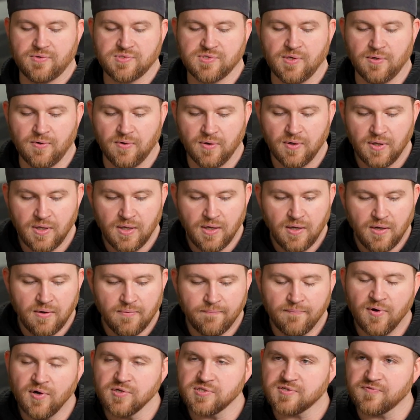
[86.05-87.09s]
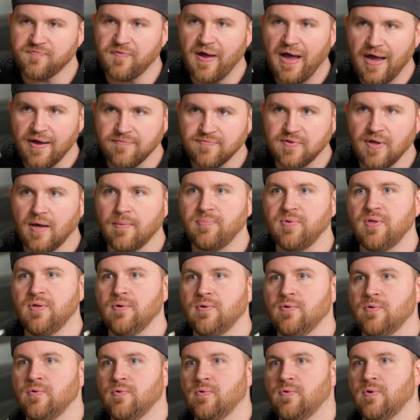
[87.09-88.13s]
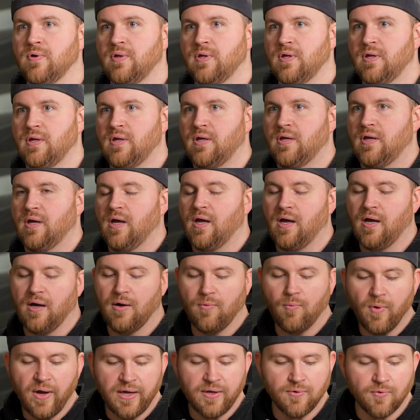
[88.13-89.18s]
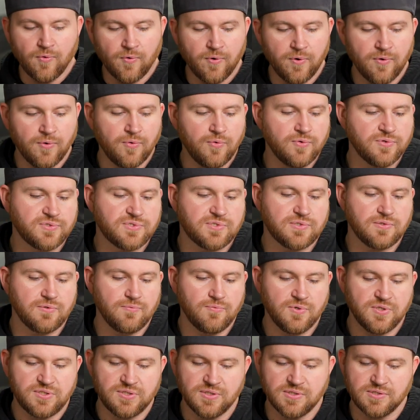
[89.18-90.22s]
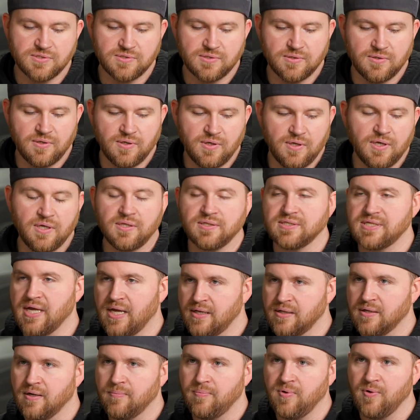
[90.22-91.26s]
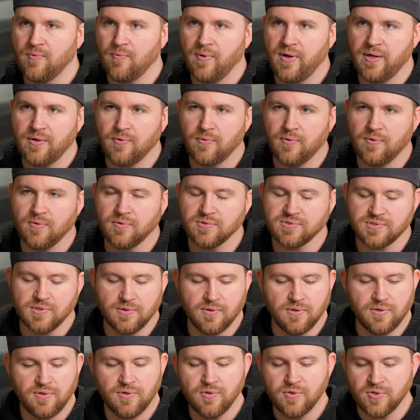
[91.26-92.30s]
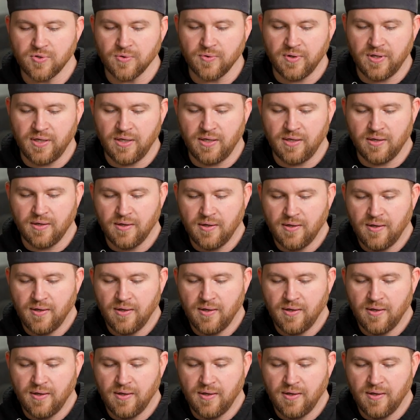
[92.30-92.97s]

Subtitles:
So most 5W weight oils, which is in 10W weight oils, are usually